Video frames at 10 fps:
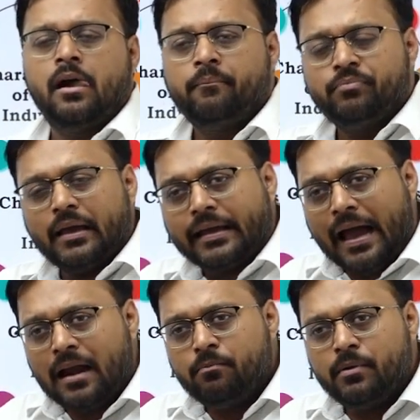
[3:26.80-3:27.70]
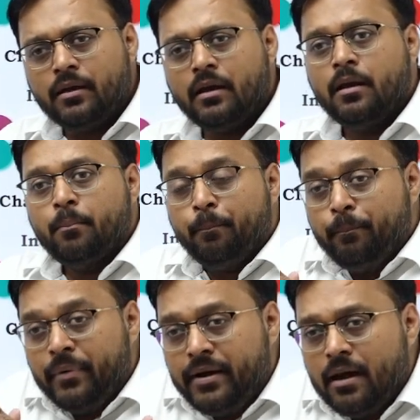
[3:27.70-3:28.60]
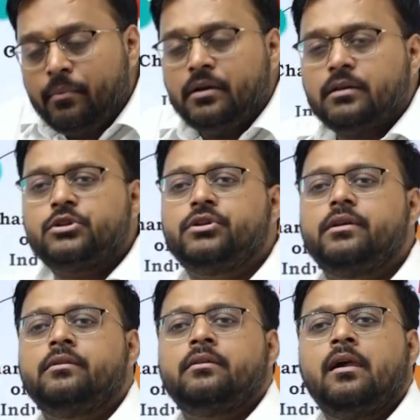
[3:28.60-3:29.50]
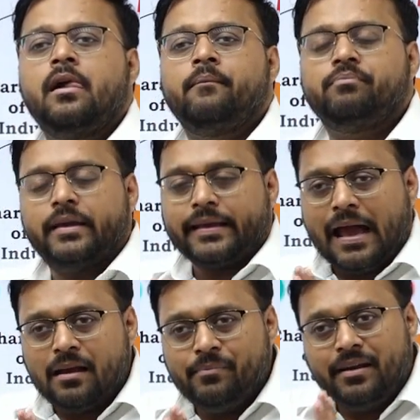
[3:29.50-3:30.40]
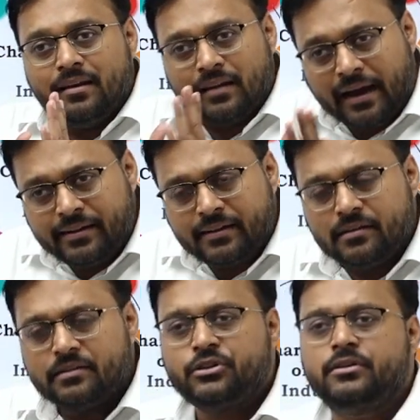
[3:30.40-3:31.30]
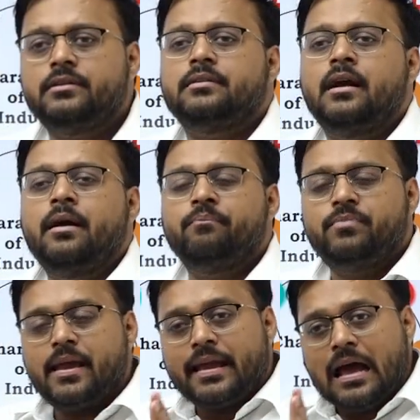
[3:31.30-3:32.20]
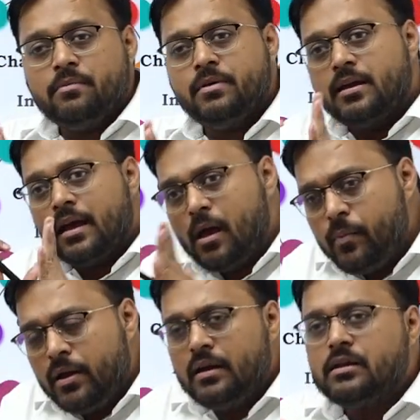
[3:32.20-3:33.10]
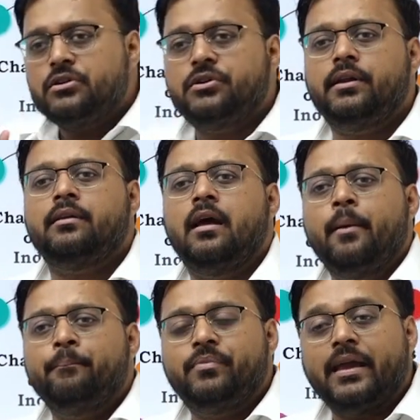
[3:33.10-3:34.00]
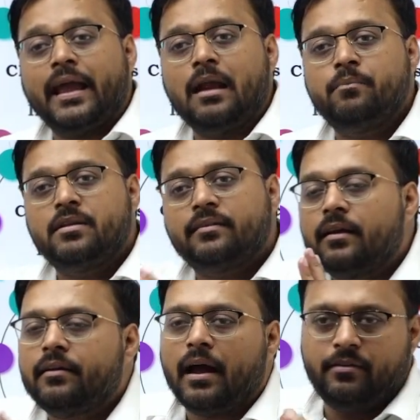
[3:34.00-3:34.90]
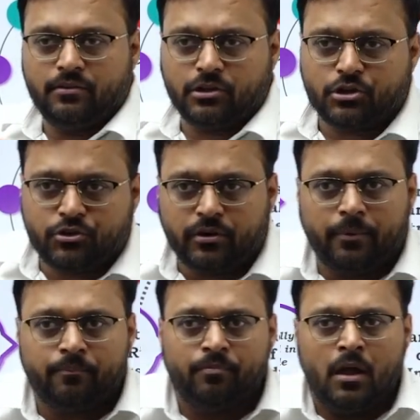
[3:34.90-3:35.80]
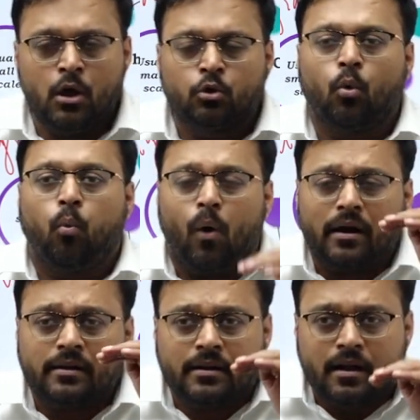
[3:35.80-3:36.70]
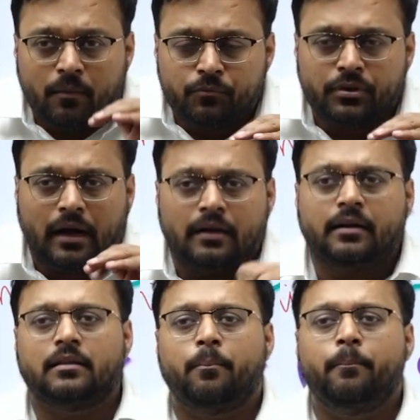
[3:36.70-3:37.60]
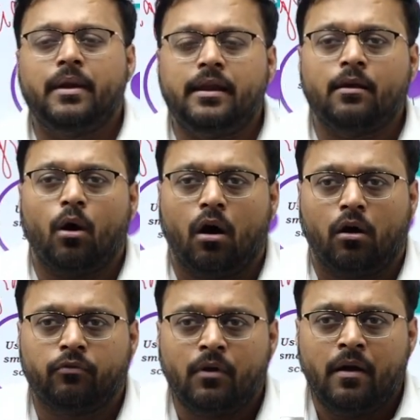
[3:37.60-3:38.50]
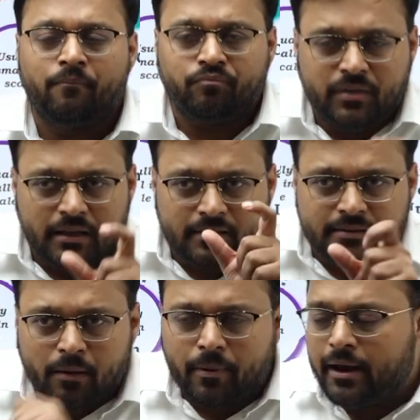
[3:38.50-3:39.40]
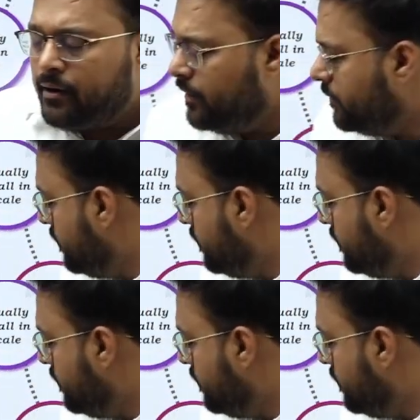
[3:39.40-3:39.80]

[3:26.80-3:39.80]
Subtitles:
they can be medium industry, they can be light industries, they can be heavy industry, they can be sunrise industry. So what comes under the meaning of these subheadings,